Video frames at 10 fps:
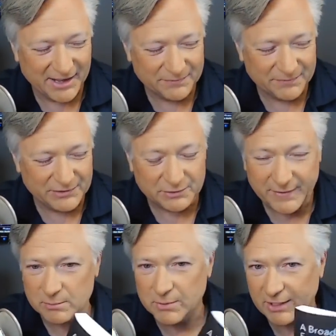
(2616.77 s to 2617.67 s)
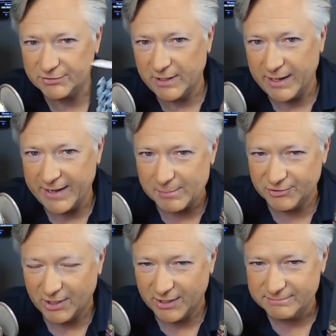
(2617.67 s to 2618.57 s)
Uh, this is available, I guess, at, at
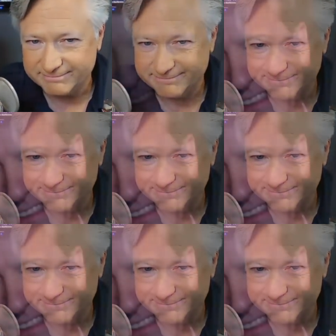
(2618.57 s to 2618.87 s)
Amazon.